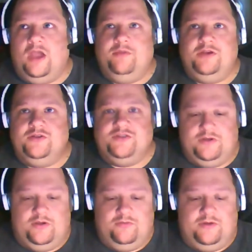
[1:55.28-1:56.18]
been
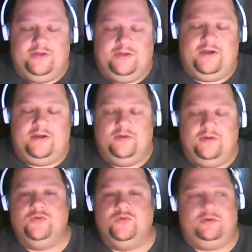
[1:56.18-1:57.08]
using the regular
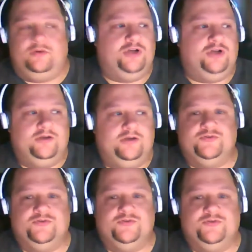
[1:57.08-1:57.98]
Dual Shock
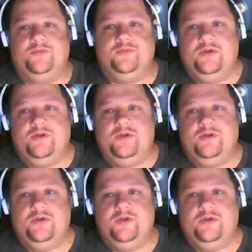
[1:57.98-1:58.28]
controller.